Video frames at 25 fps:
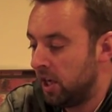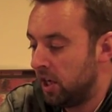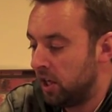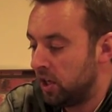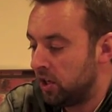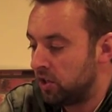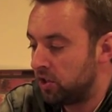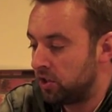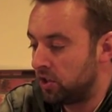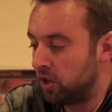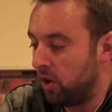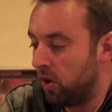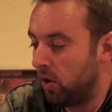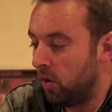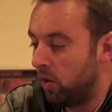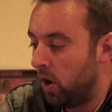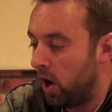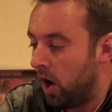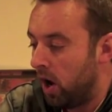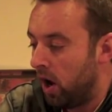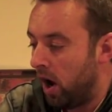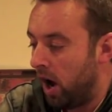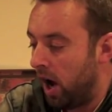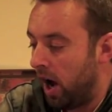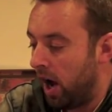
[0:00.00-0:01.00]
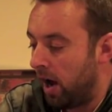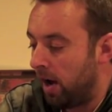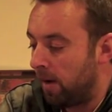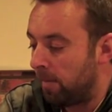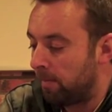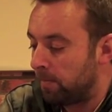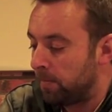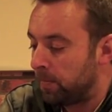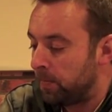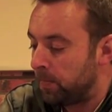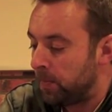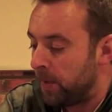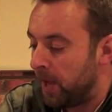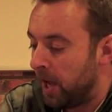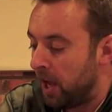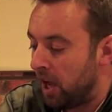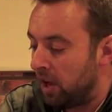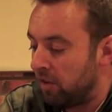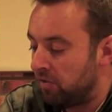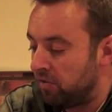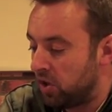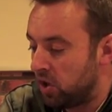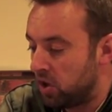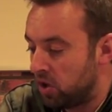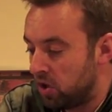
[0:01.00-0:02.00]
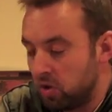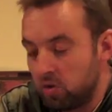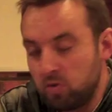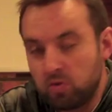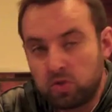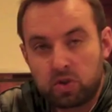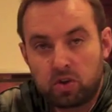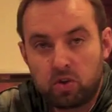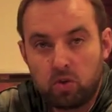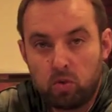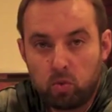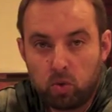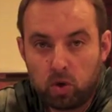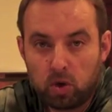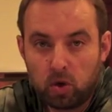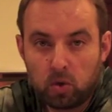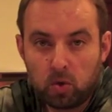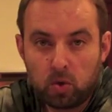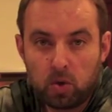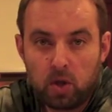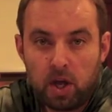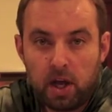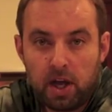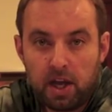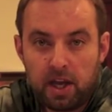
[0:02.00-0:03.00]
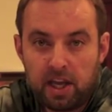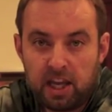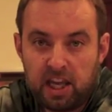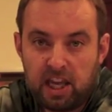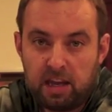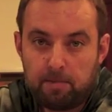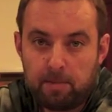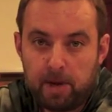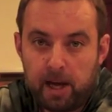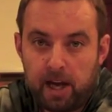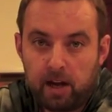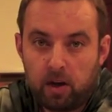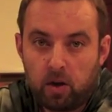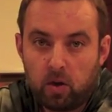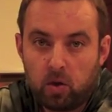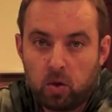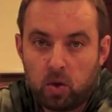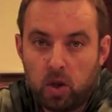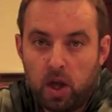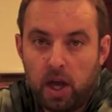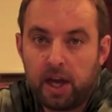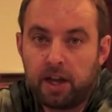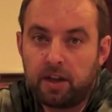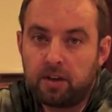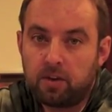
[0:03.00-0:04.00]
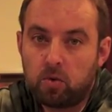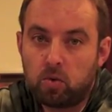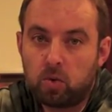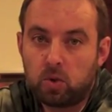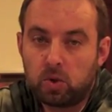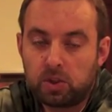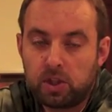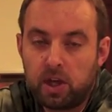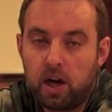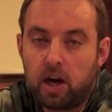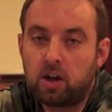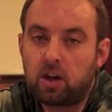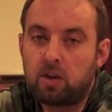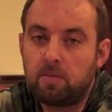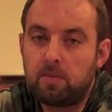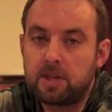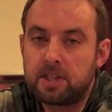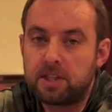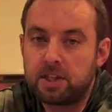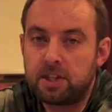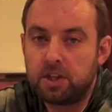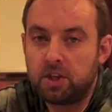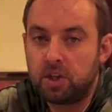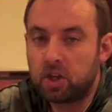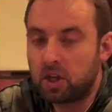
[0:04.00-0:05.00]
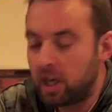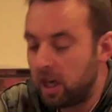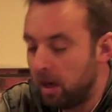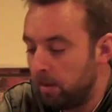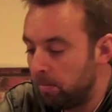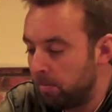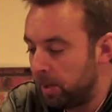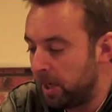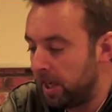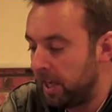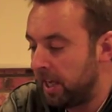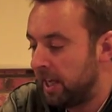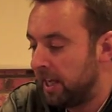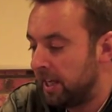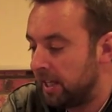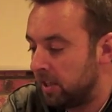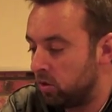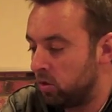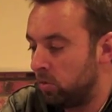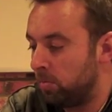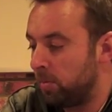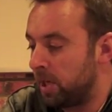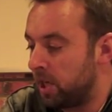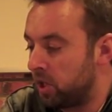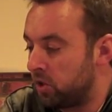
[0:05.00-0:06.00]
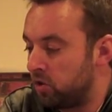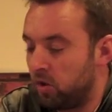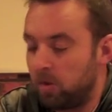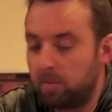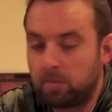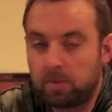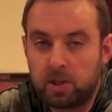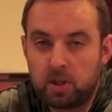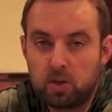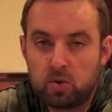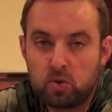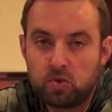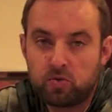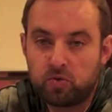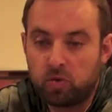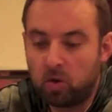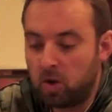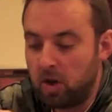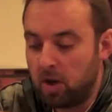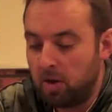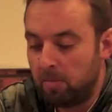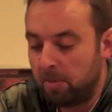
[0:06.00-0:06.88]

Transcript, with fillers: So um, if you use Google email and Google Documents in your company, this will be extremely useful.